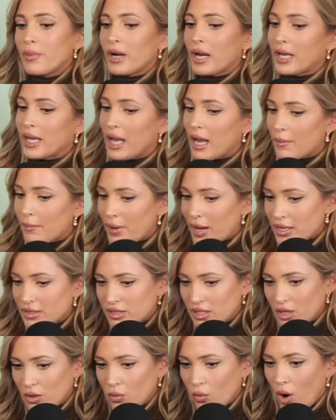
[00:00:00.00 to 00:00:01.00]
but I kept
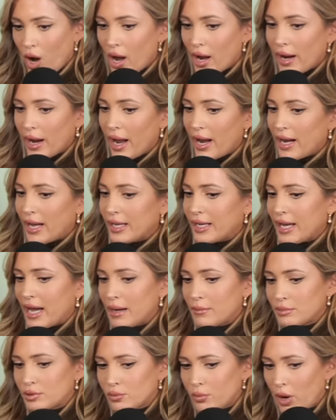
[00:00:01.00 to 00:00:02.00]
asking why, and I
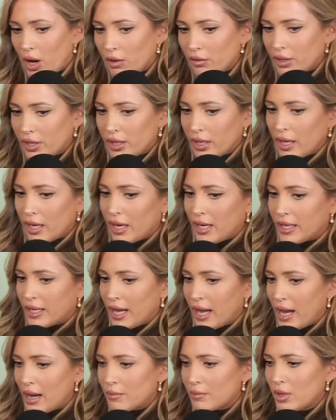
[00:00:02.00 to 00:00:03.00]
kept dwelling, and I
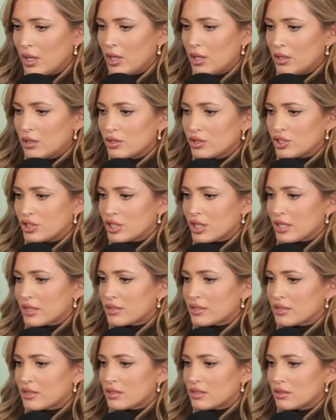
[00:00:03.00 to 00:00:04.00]
kept
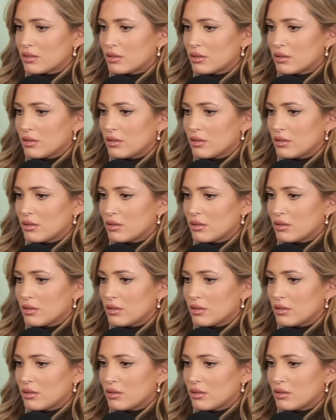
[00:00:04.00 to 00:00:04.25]
just